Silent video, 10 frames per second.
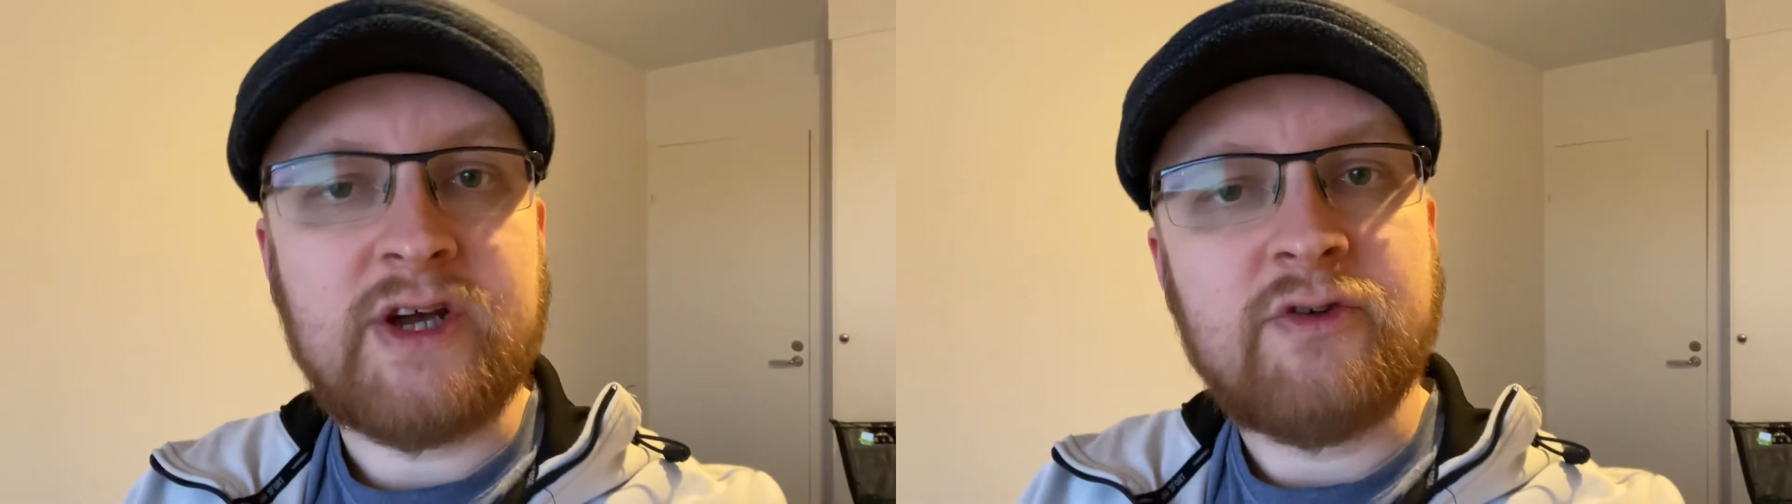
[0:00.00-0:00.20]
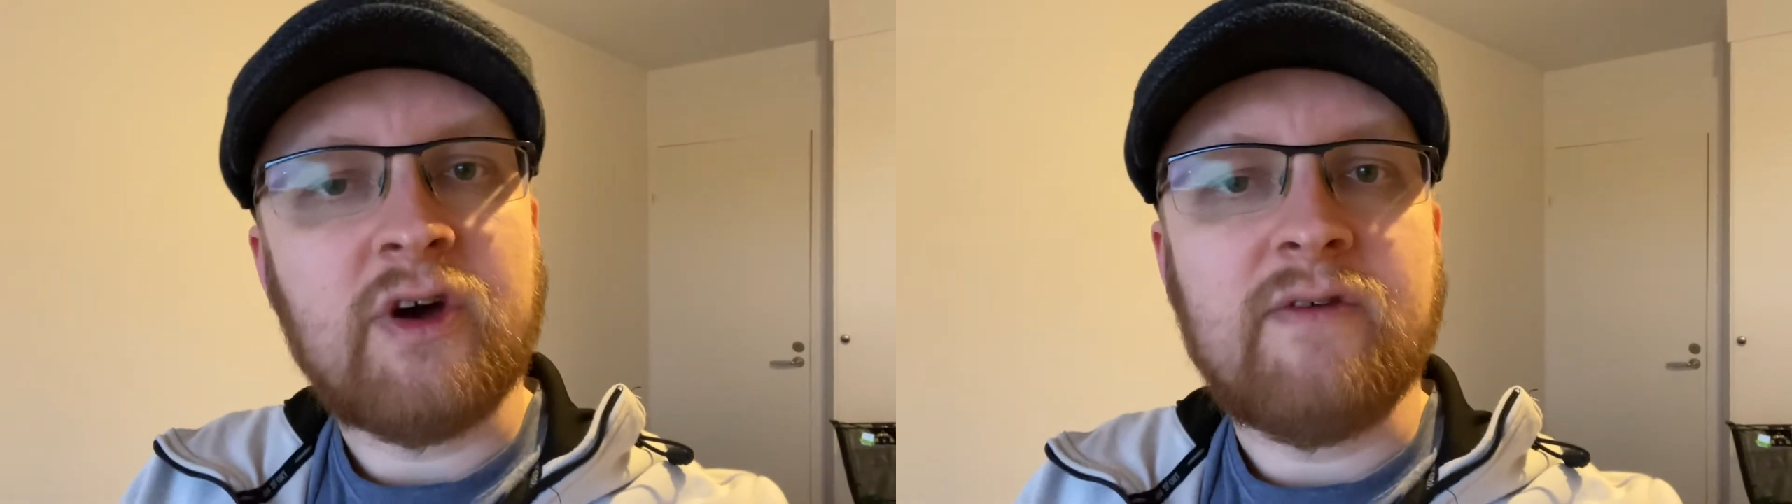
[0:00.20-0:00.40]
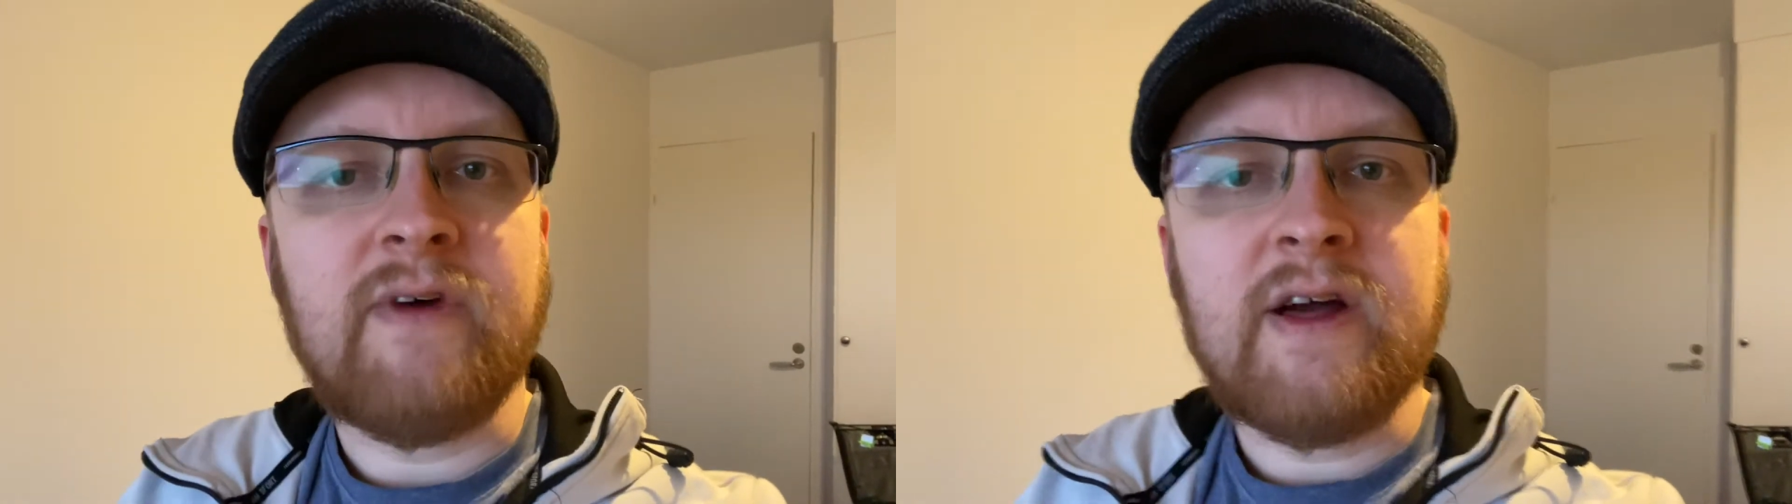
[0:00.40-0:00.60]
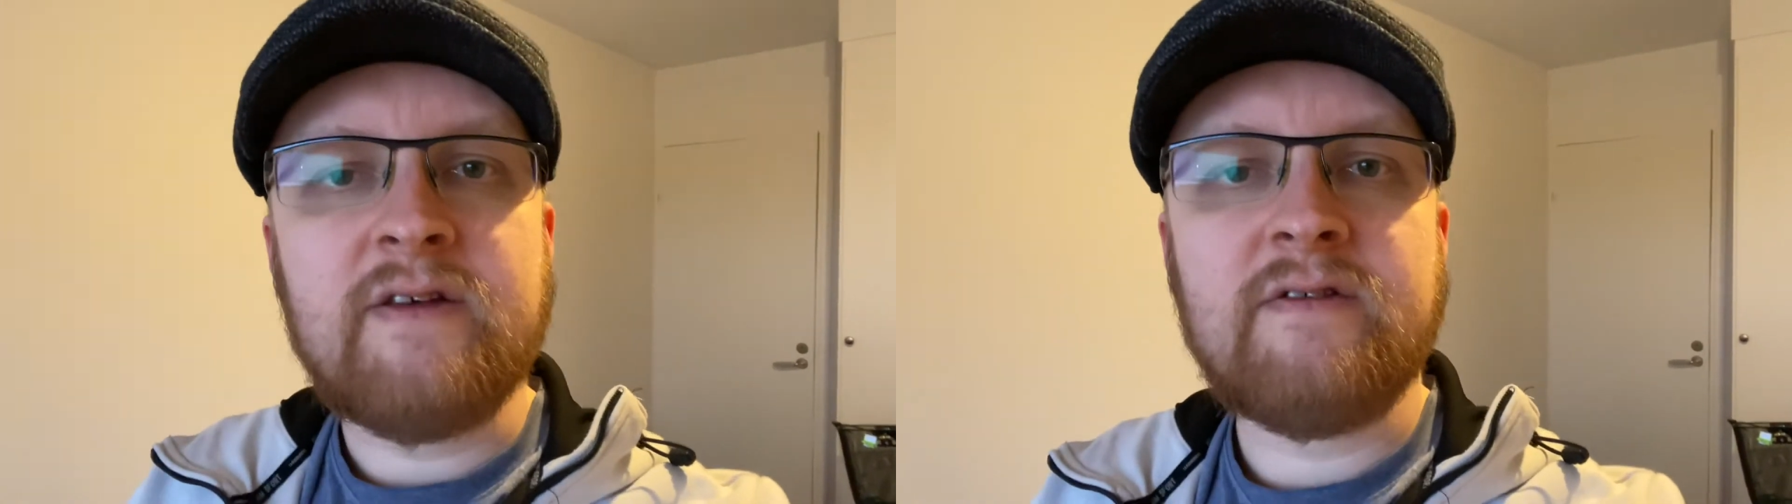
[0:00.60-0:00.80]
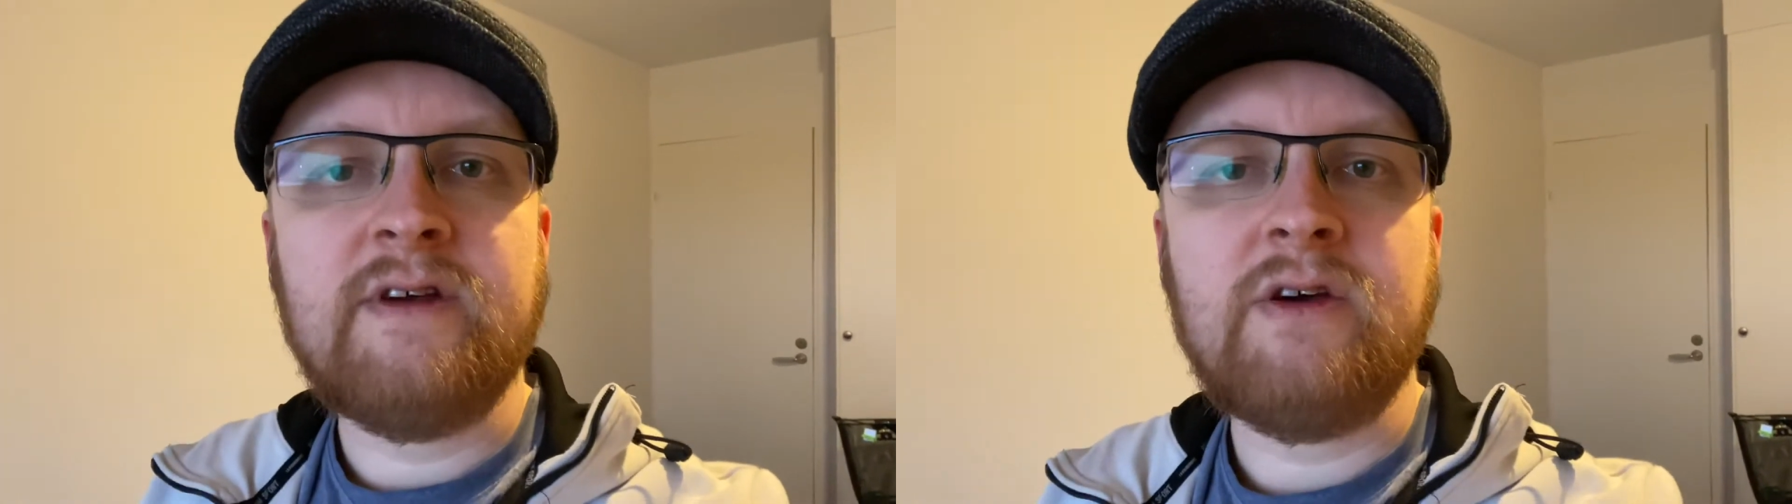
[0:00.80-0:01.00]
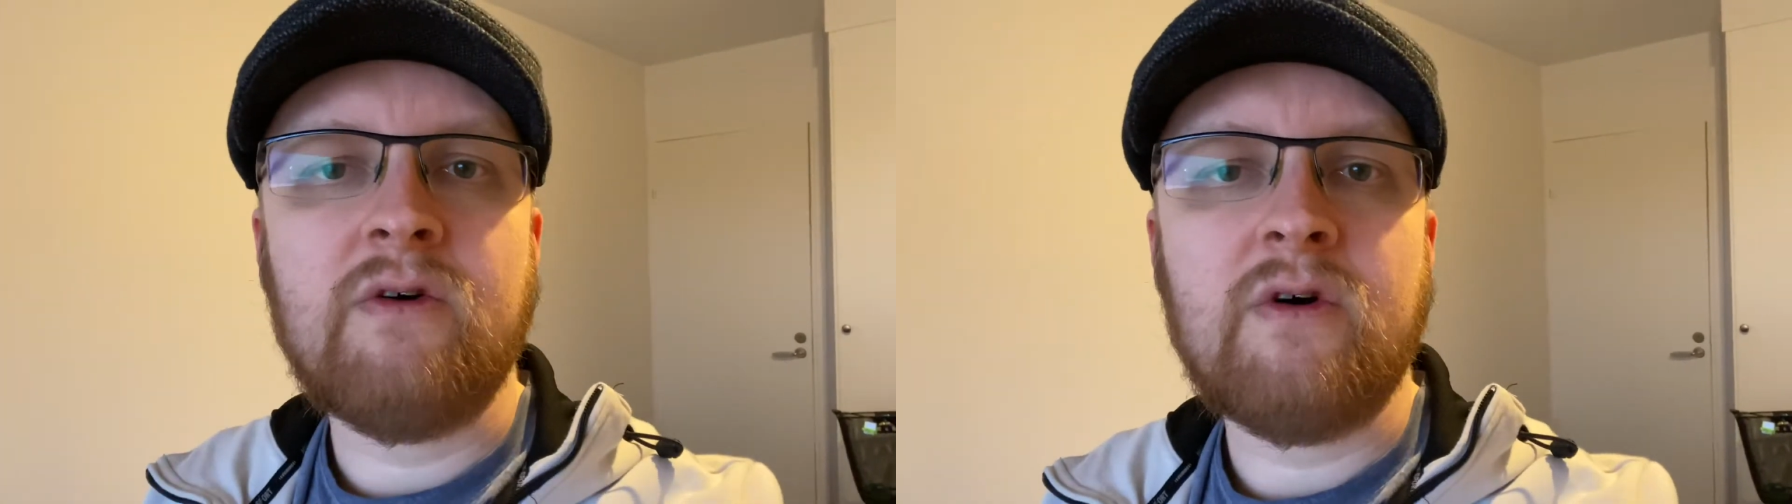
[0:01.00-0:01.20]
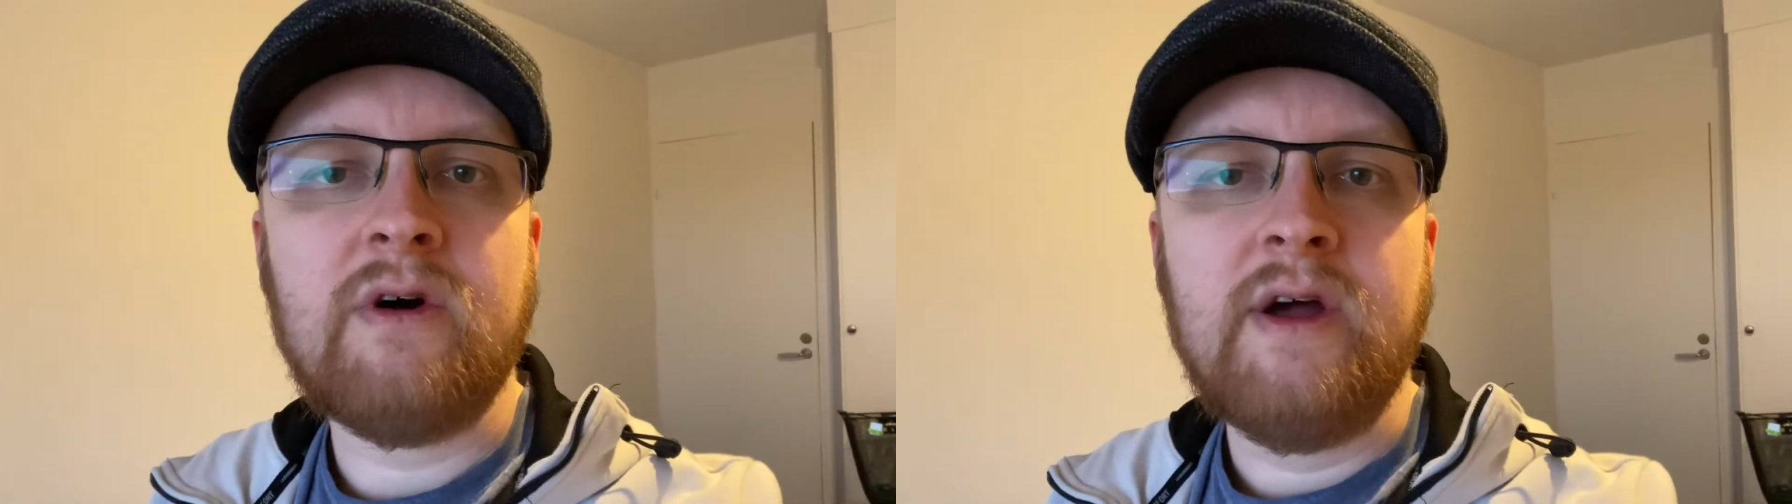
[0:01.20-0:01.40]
you divest your